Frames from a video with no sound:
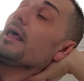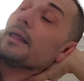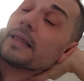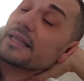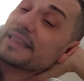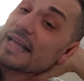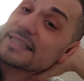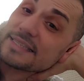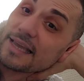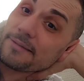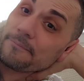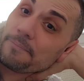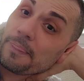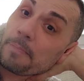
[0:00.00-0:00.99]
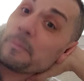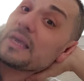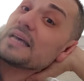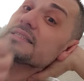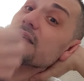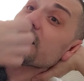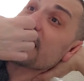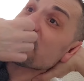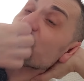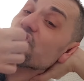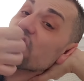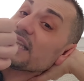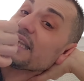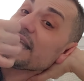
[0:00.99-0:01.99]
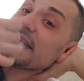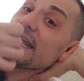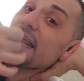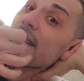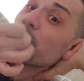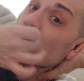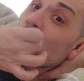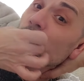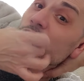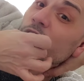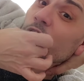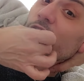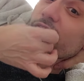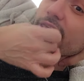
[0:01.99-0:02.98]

Like, that's it. Because that shit can get in through those little